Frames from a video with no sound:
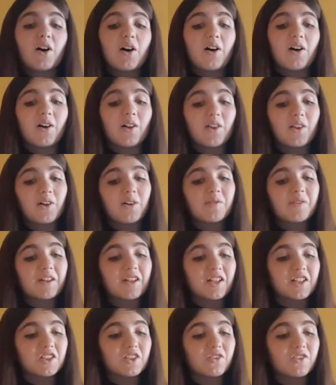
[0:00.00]
although
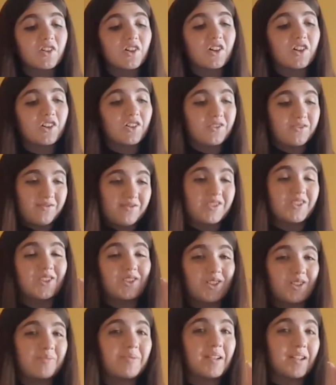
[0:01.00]
because of the
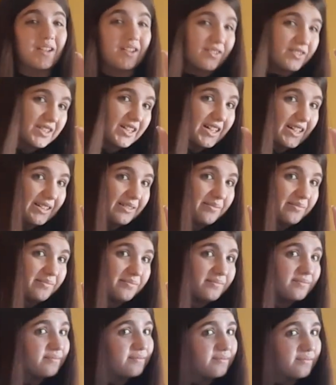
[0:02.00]
short period of time
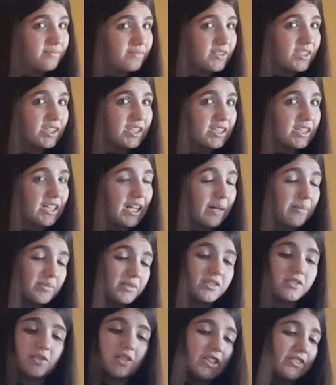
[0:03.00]
in which it
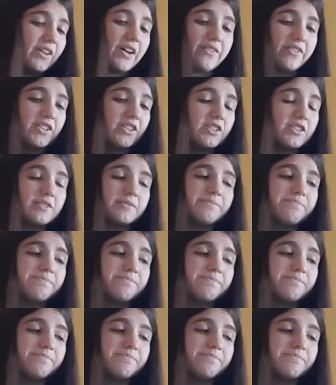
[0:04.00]
happened, only 5 years,